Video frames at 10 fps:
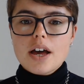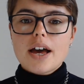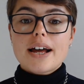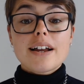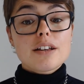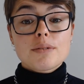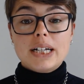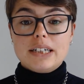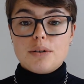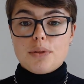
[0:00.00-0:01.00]
Another really
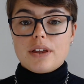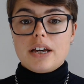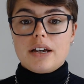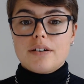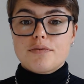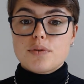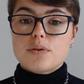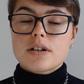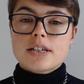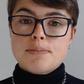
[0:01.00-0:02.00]
cool thing
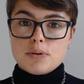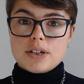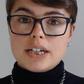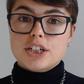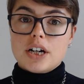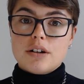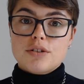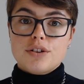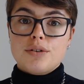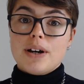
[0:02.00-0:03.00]
for supporting a child
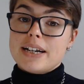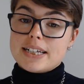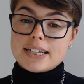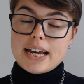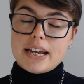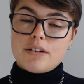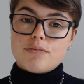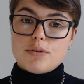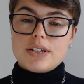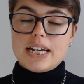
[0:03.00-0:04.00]
to understand
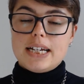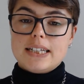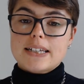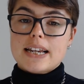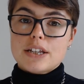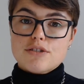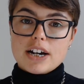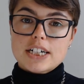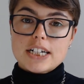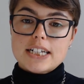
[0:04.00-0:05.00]
routines and
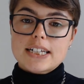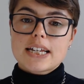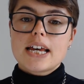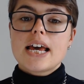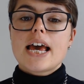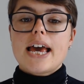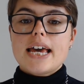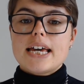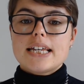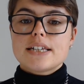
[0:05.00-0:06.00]
instructions
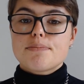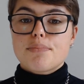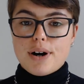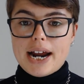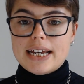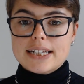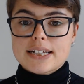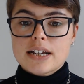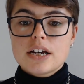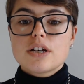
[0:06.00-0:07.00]
is praise.
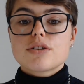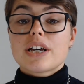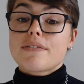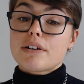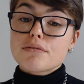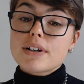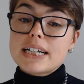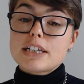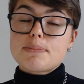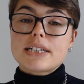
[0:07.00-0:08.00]
So giving really
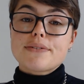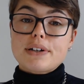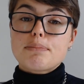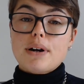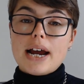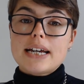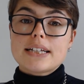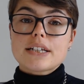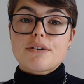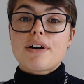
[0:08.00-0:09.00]
specific
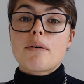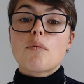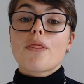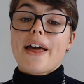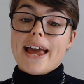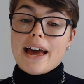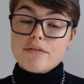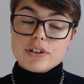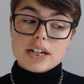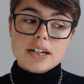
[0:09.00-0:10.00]
praise around what they have
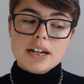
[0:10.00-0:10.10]
done